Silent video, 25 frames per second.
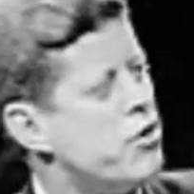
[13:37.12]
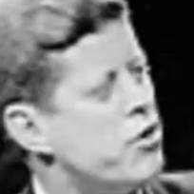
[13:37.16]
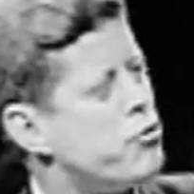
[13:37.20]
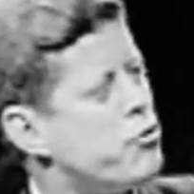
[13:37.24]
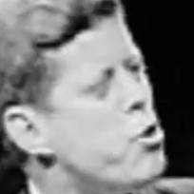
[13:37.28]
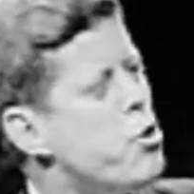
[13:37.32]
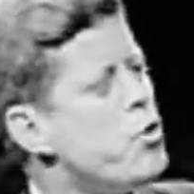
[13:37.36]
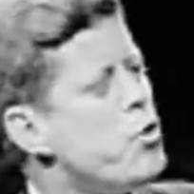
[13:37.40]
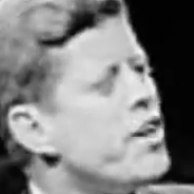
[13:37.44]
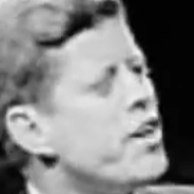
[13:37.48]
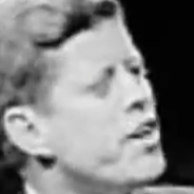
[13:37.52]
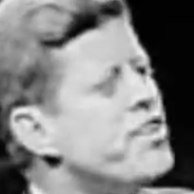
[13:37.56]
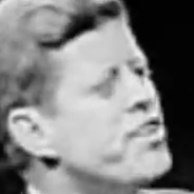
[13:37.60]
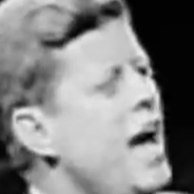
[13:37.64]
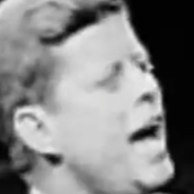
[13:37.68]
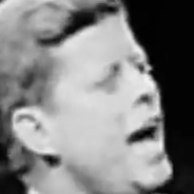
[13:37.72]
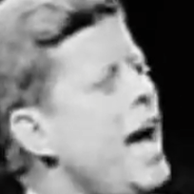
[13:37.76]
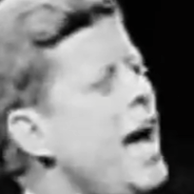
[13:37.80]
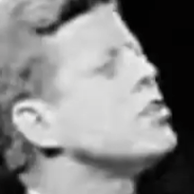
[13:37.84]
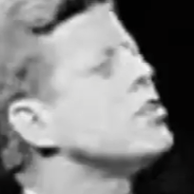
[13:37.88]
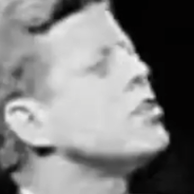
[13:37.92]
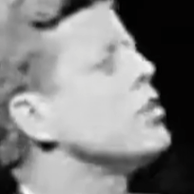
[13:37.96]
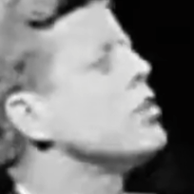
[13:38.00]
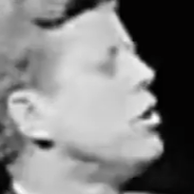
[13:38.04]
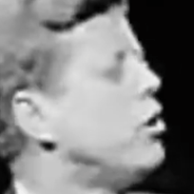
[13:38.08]
through the
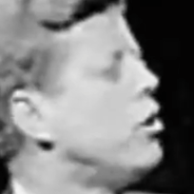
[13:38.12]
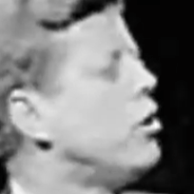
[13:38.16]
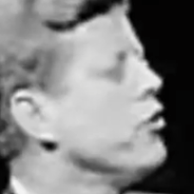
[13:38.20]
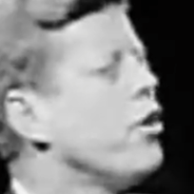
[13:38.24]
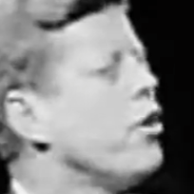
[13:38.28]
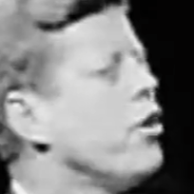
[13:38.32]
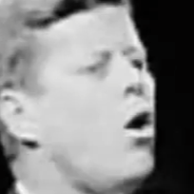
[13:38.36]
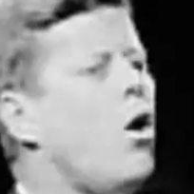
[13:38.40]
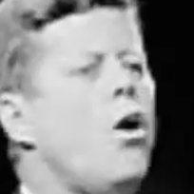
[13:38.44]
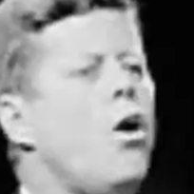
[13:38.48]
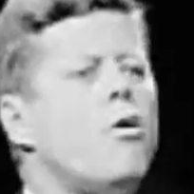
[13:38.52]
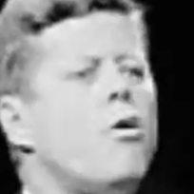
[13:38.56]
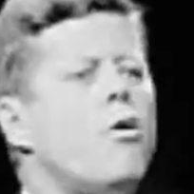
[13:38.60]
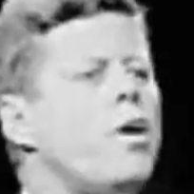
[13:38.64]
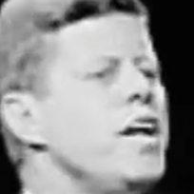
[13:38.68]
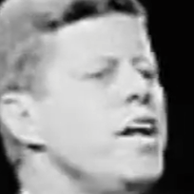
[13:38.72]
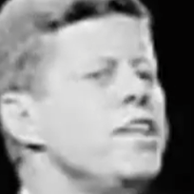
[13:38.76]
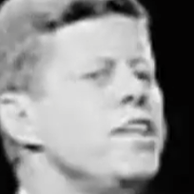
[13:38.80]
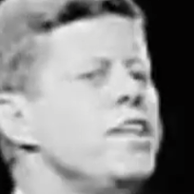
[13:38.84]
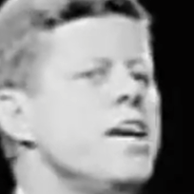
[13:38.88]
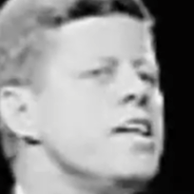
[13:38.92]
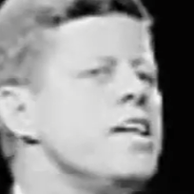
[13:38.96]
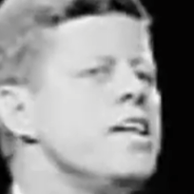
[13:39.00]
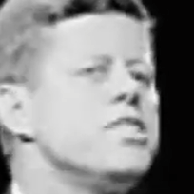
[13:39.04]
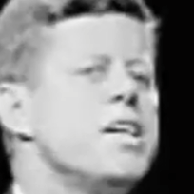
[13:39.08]
tax laws,
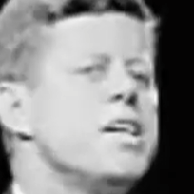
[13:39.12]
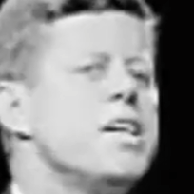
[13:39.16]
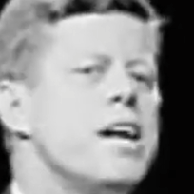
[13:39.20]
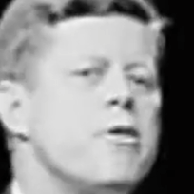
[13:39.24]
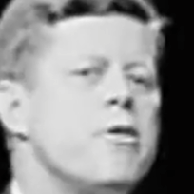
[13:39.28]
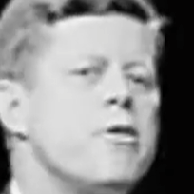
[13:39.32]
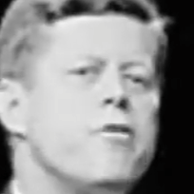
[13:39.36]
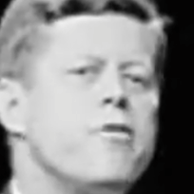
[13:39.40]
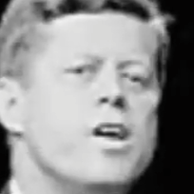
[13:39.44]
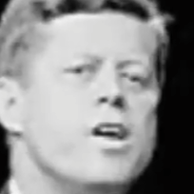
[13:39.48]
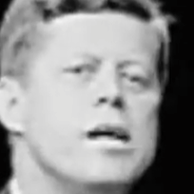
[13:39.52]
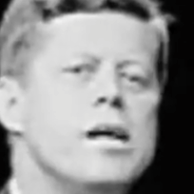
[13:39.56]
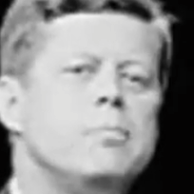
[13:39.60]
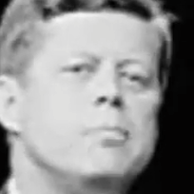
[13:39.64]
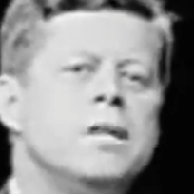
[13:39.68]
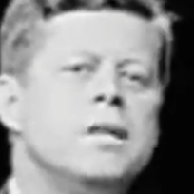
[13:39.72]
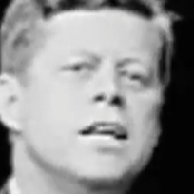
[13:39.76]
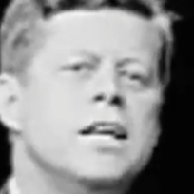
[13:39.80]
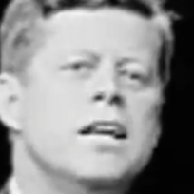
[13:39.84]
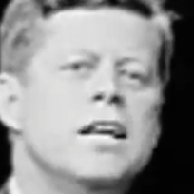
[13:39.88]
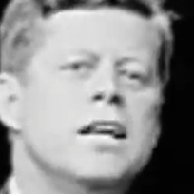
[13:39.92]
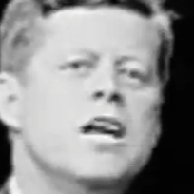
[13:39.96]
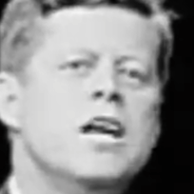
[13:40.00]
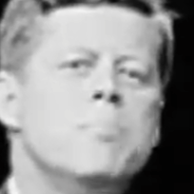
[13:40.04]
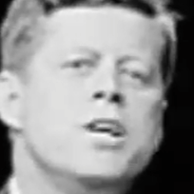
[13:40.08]
already takes care of them,
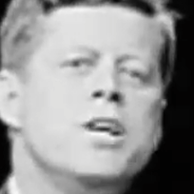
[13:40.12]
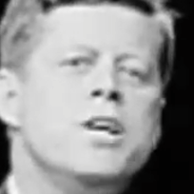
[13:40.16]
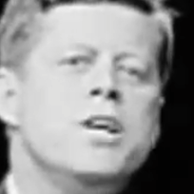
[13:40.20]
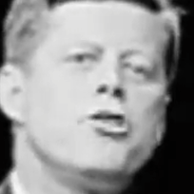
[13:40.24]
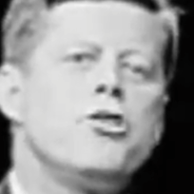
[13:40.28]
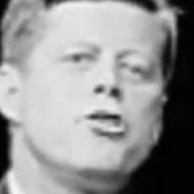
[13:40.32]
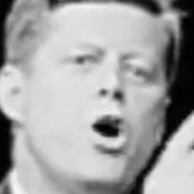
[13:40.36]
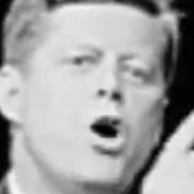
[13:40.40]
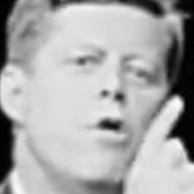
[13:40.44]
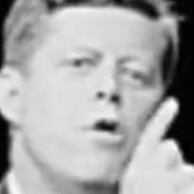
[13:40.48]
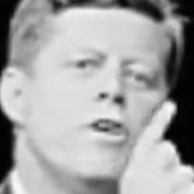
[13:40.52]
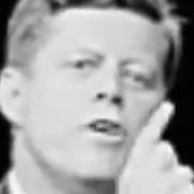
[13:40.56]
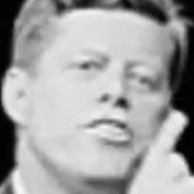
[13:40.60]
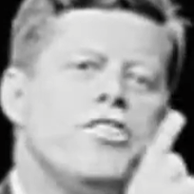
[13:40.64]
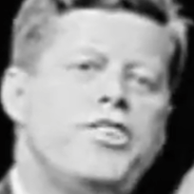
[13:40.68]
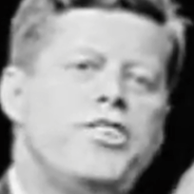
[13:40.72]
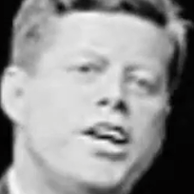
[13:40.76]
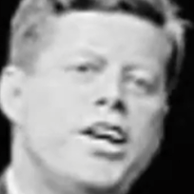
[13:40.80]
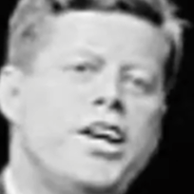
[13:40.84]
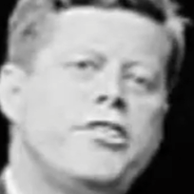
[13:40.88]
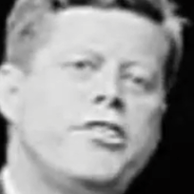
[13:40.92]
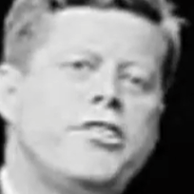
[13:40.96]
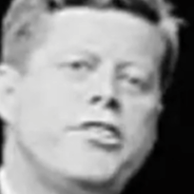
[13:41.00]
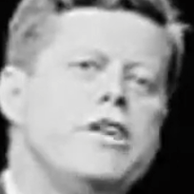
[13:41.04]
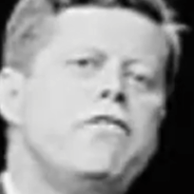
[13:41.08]
because over
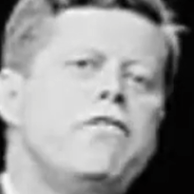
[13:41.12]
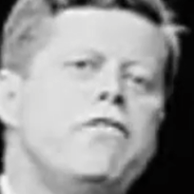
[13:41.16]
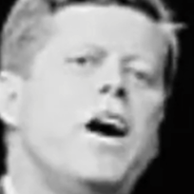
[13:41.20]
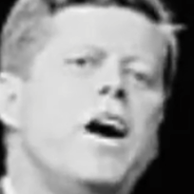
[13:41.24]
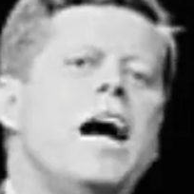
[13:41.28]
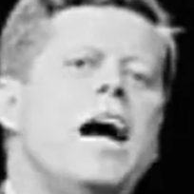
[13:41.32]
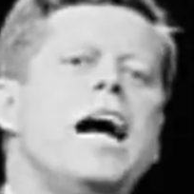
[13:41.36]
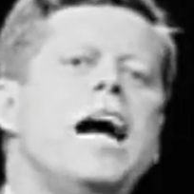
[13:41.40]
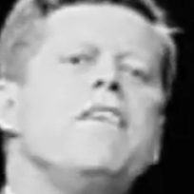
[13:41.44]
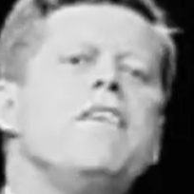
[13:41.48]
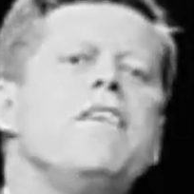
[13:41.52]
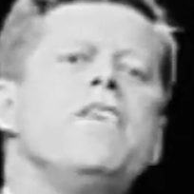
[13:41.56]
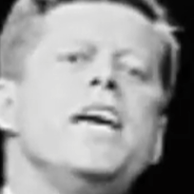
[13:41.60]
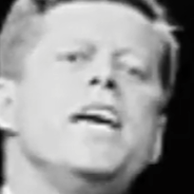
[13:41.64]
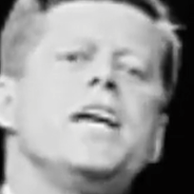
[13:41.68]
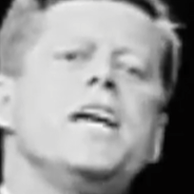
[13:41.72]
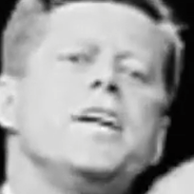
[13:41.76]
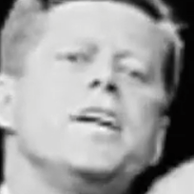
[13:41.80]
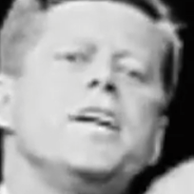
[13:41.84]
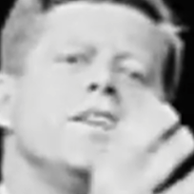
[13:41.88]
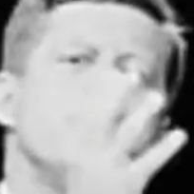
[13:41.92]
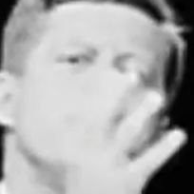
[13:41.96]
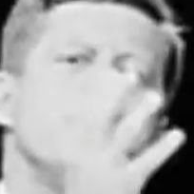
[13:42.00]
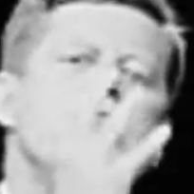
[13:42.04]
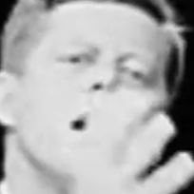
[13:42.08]
sixty-five they
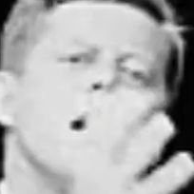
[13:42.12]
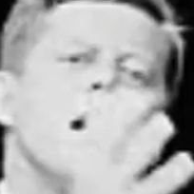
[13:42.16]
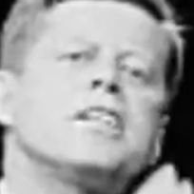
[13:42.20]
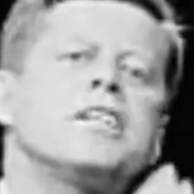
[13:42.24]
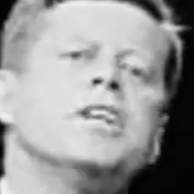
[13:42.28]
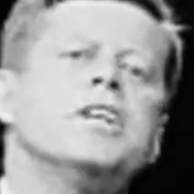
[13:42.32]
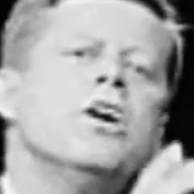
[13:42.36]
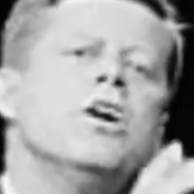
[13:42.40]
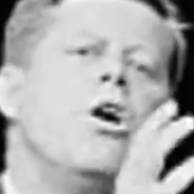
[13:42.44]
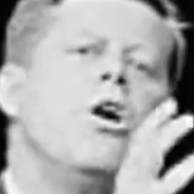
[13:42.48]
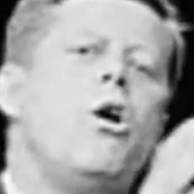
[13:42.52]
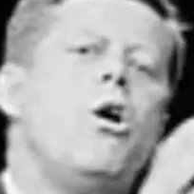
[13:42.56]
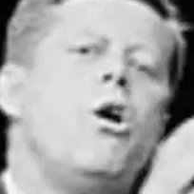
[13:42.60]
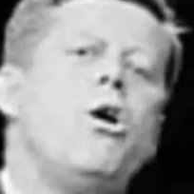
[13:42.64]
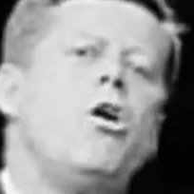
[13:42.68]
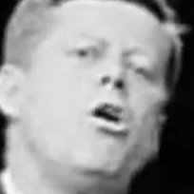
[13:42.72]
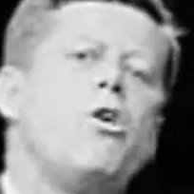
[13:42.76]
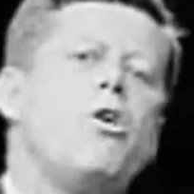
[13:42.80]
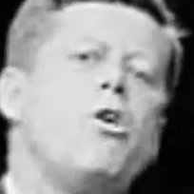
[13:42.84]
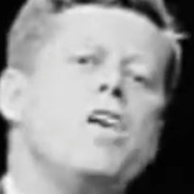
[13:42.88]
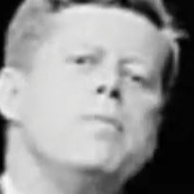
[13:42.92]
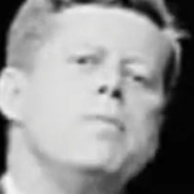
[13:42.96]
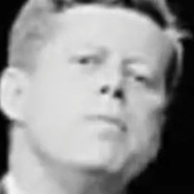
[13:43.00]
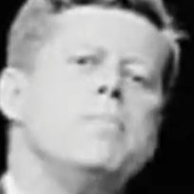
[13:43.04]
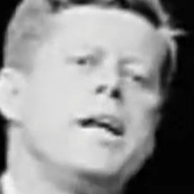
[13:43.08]
can deduct
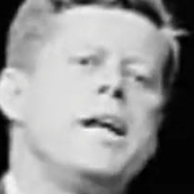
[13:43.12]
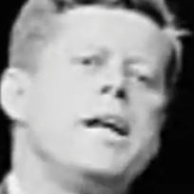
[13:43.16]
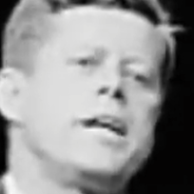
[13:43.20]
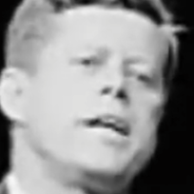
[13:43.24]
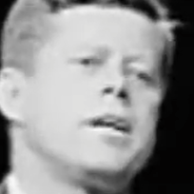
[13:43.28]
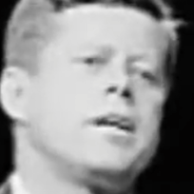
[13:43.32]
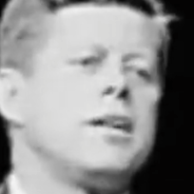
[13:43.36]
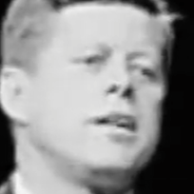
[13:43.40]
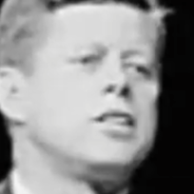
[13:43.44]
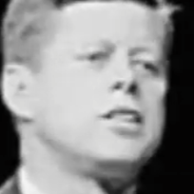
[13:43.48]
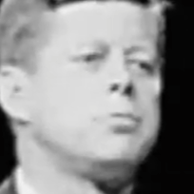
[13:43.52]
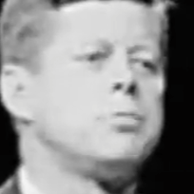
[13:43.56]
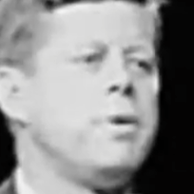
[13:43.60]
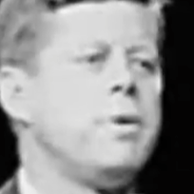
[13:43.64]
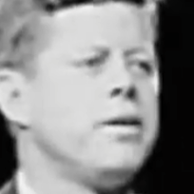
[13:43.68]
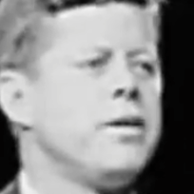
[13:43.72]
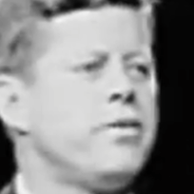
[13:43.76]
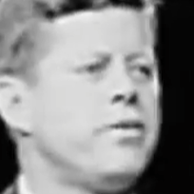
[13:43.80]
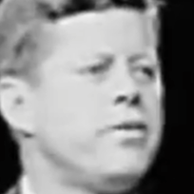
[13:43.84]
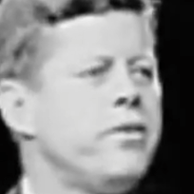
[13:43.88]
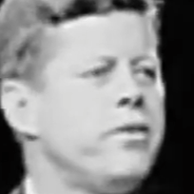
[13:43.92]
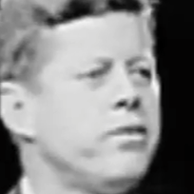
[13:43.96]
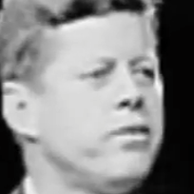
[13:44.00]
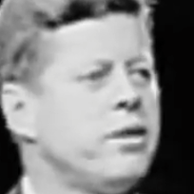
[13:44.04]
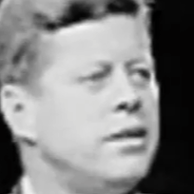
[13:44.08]
all their medical
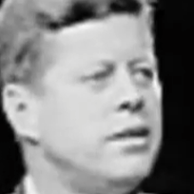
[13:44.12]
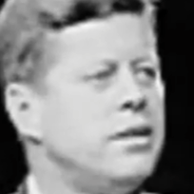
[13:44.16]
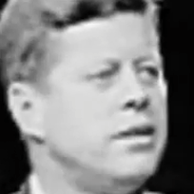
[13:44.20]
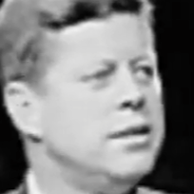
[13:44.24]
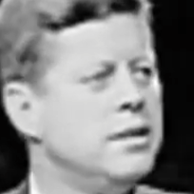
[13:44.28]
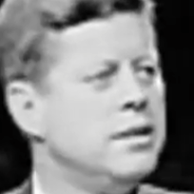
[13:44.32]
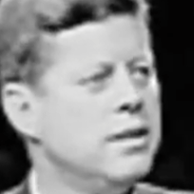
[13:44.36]
expenses.